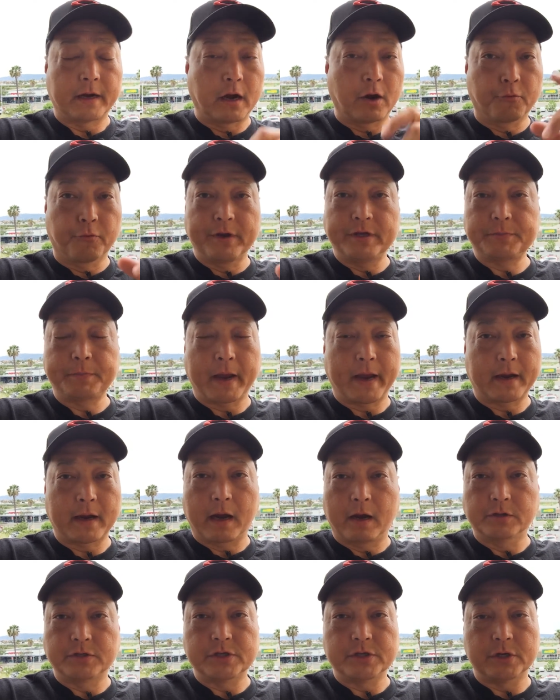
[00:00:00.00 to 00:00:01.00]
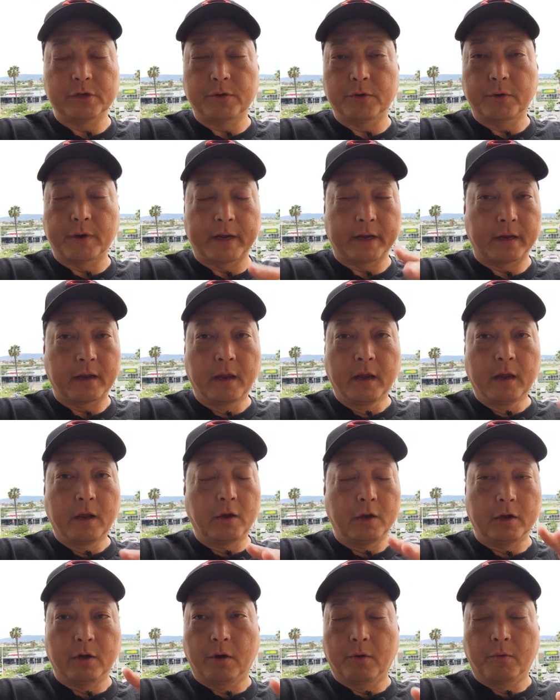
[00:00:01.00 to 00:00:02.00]
And I'll reach back out to you and,
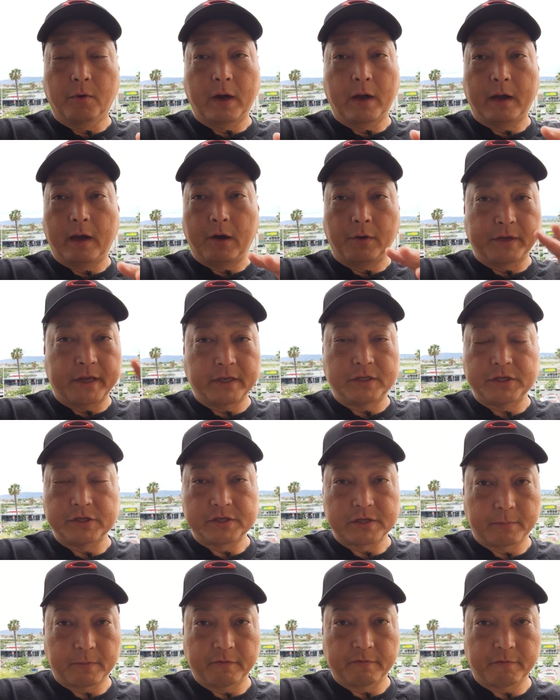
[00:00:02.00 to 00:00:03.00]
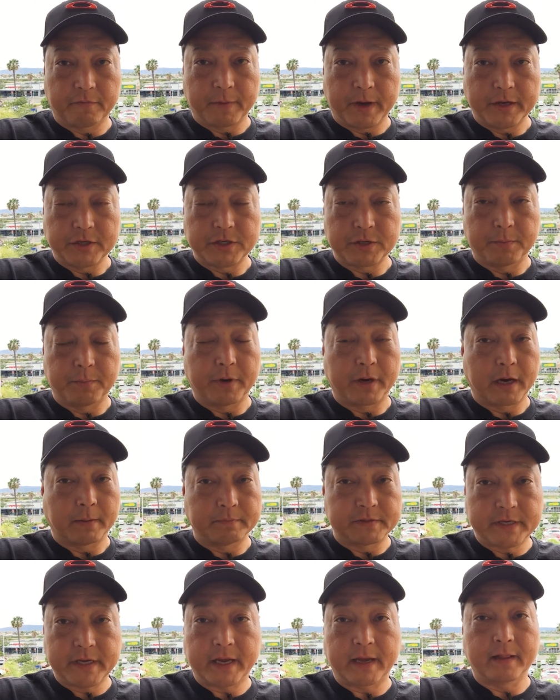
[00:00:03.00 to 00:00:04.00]
you know, uh, I'll get you some information, but
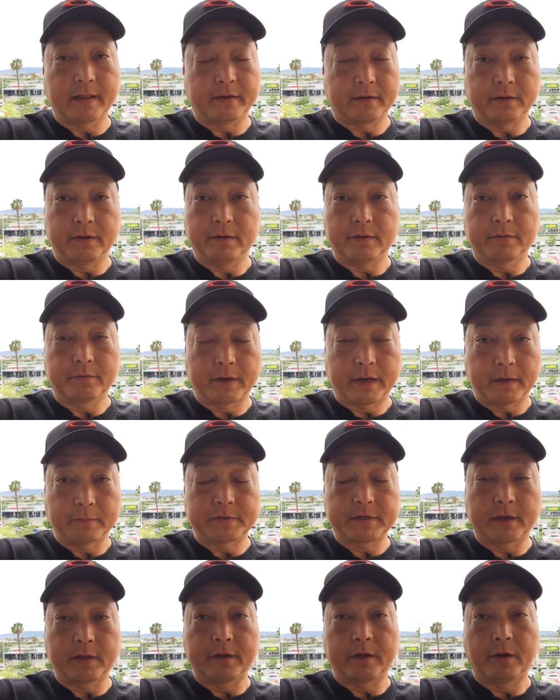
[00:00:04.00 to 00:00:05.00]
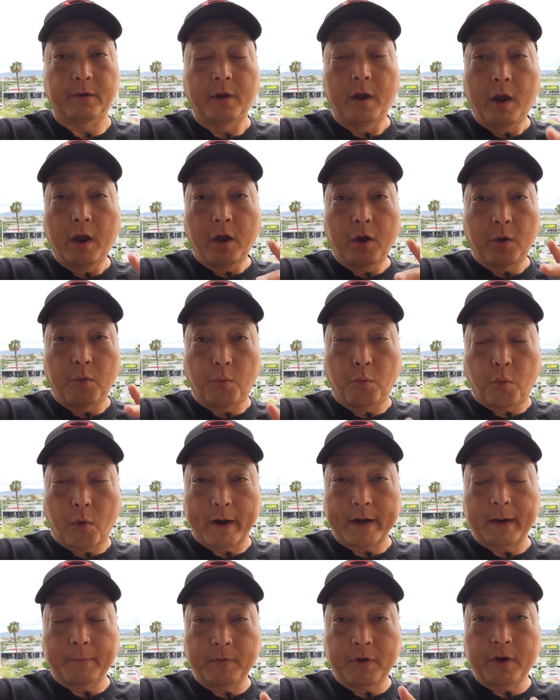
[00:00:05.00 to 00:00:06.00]
I'm telling you, right? I'm telling you,
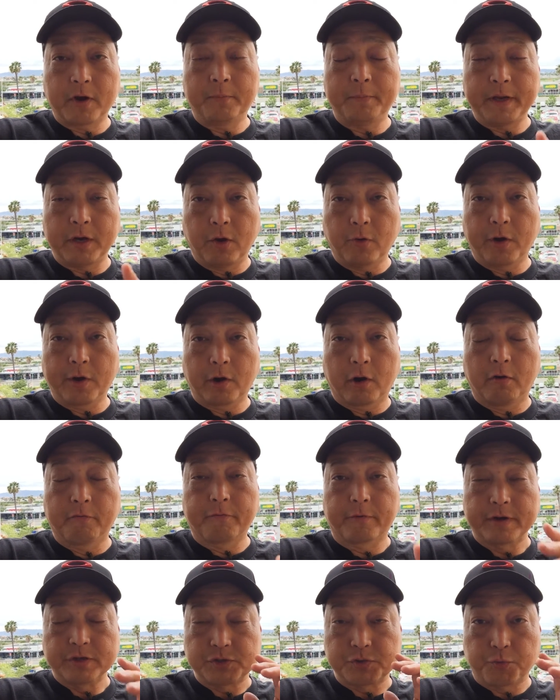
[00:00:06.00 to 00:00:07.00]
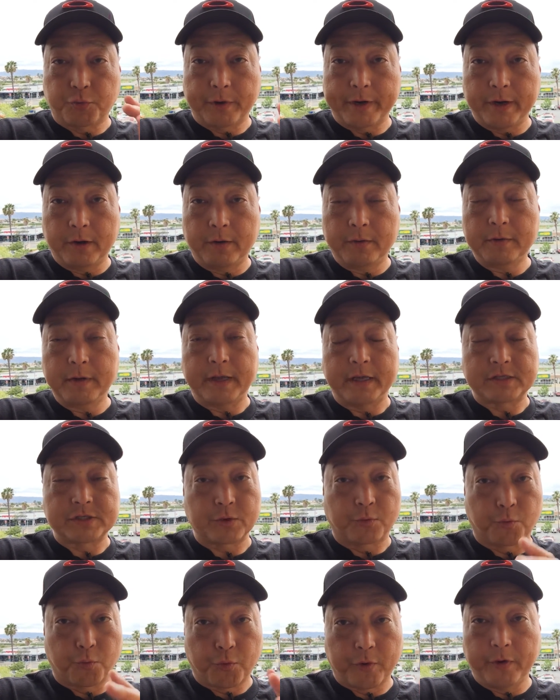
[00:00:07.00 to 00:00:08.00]
what I'm going to be going over is real. It's
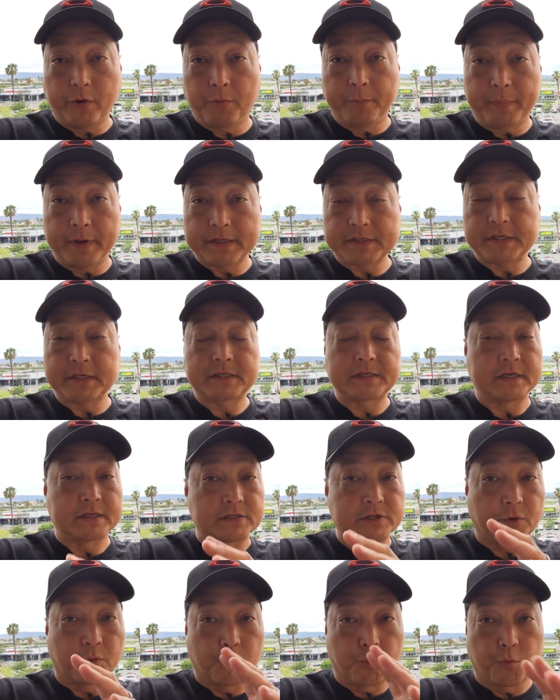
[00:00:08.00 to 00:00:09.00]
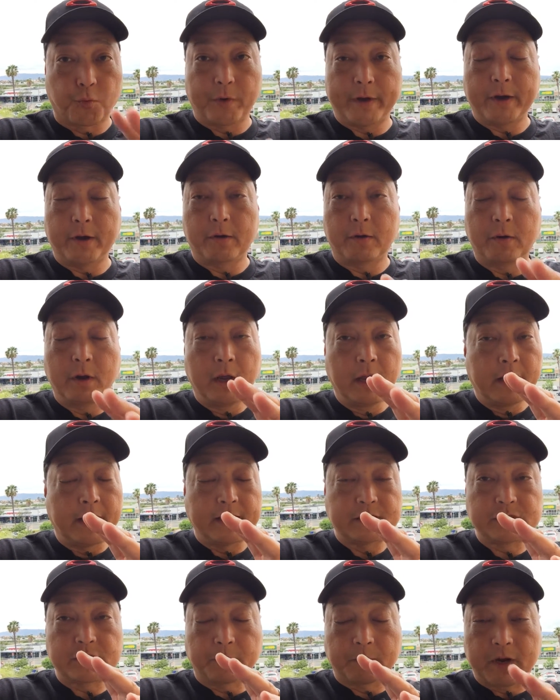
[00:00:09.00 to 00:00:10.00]
a real business. It's a real,
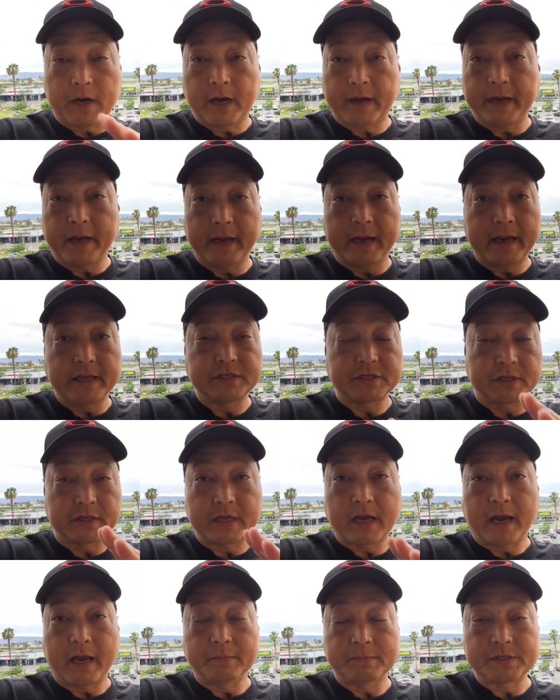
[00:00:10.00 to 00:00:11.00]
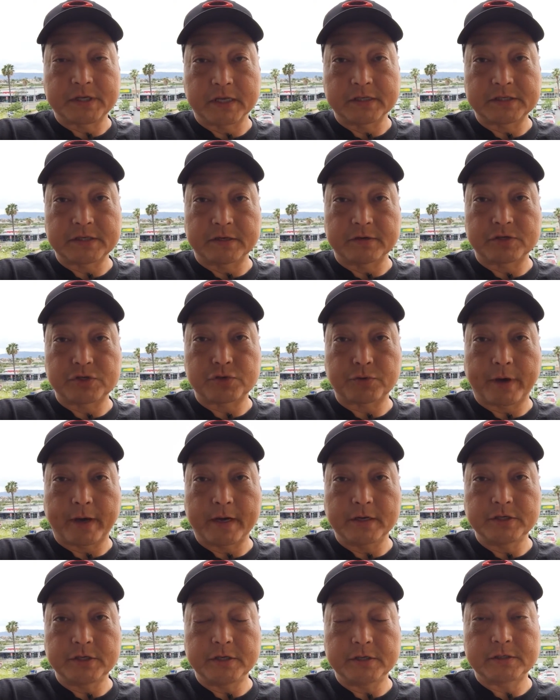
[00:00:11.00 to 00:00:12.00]
it's some cutting edge and time sensitive
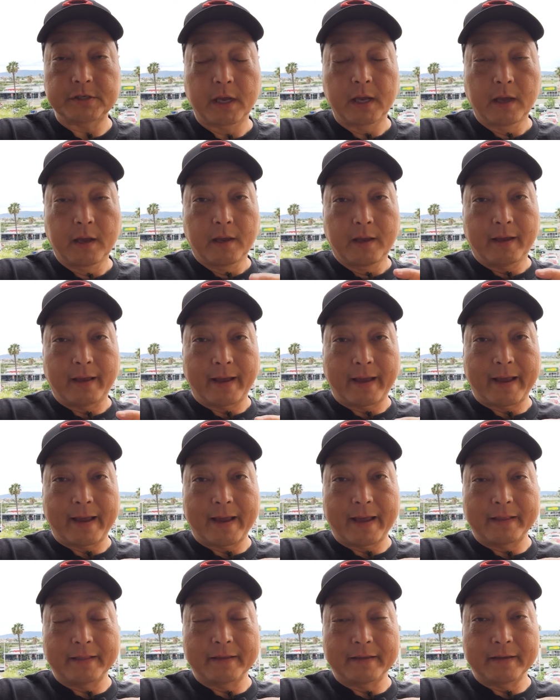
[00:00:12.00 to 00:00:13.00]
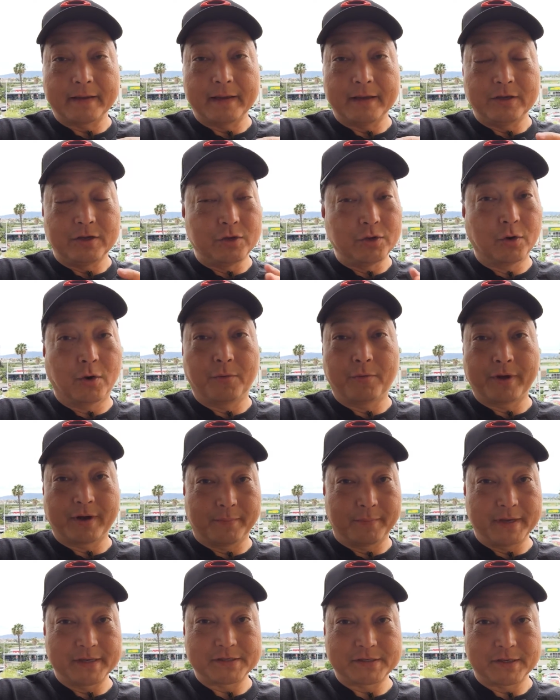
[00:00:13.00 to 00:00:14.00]
strategies. And you don't want
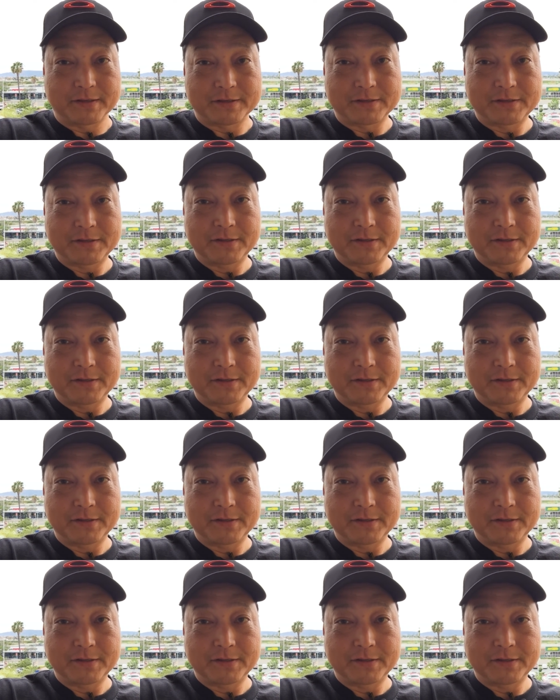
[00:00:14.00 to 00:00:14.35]
to miss this.